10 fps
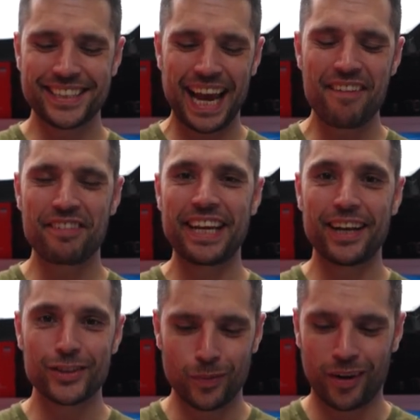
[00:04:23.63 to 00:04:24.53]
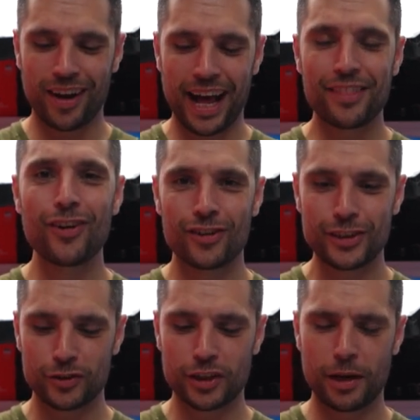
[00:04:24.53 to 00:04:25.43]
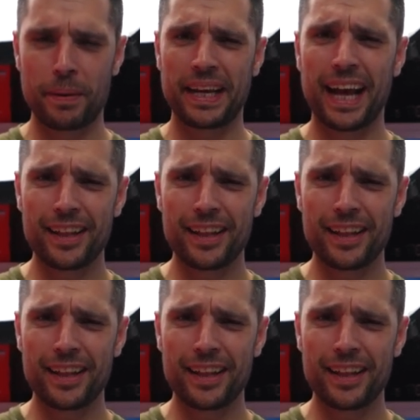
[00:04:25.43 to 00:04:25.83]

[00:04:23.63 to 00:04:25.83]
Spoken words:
heavy as what I thought it was going to be.